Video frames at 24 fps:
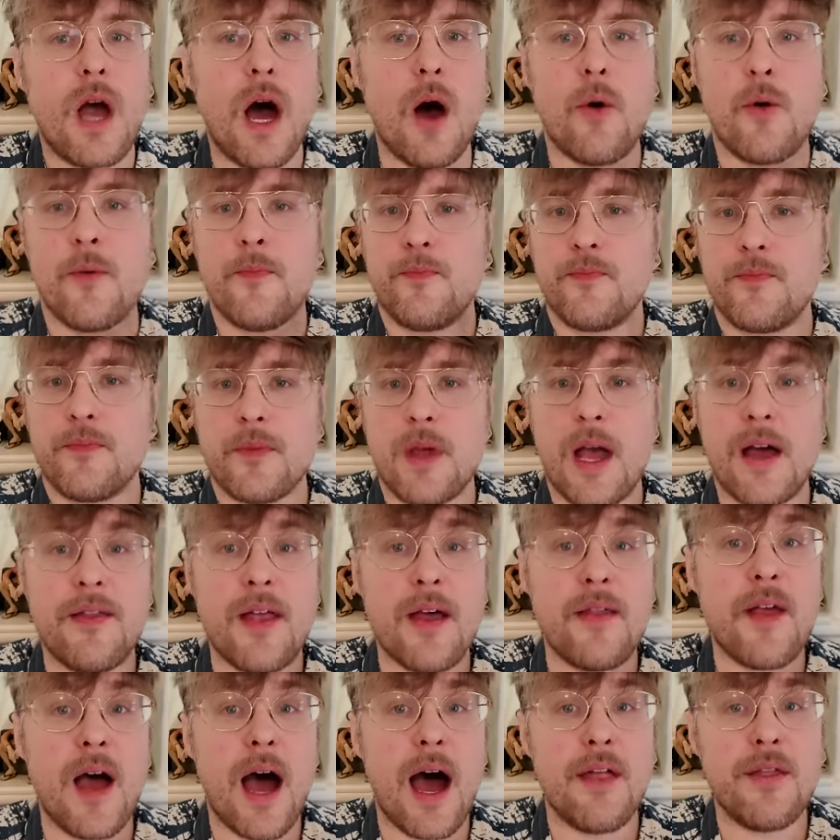Oh, and
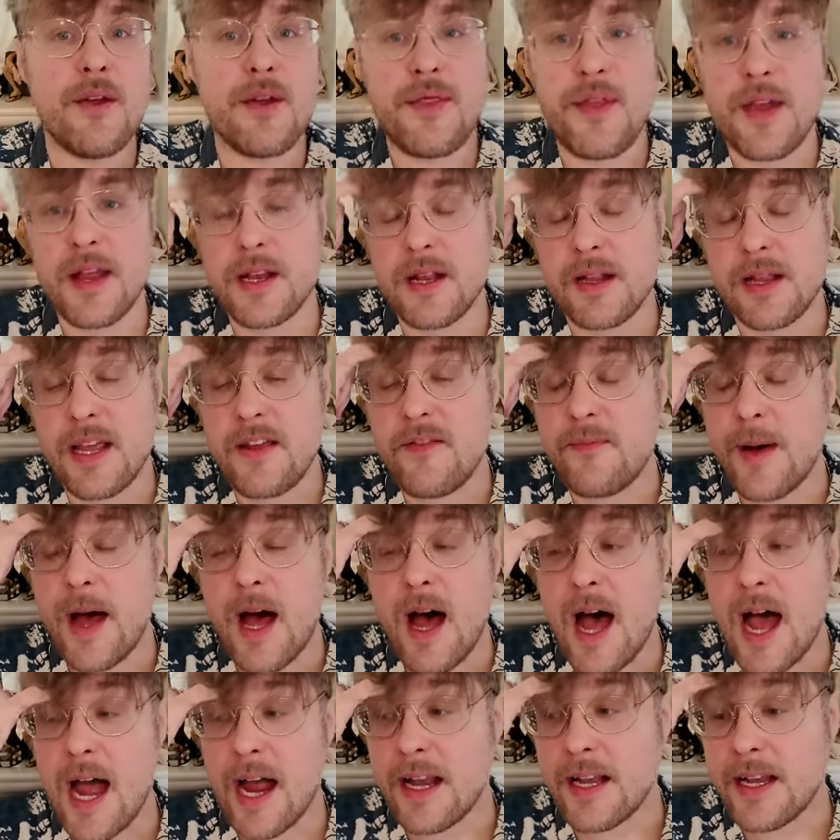then the other thing to leave
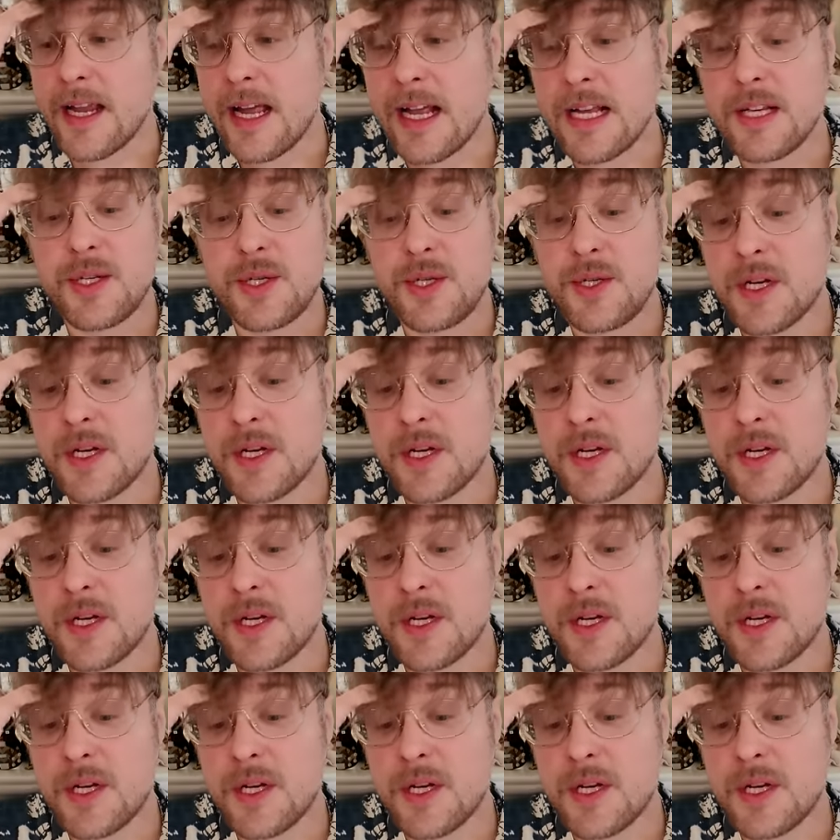behind is